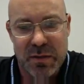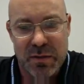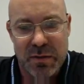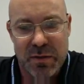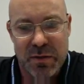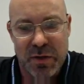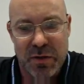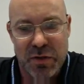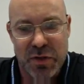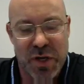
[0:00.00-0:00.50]

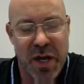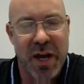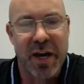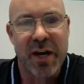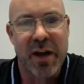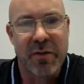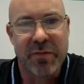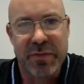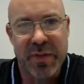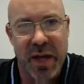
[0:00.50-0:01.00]
There's not
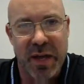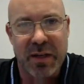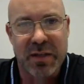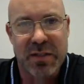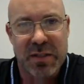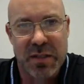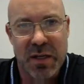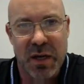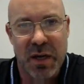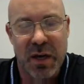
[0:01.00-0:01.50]
enough
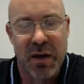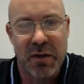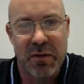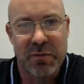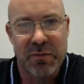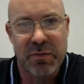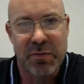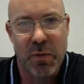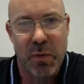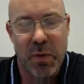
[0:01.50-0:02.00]
thanks
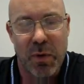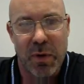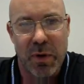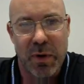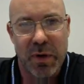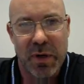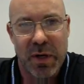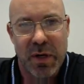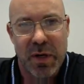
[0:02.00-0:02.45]
for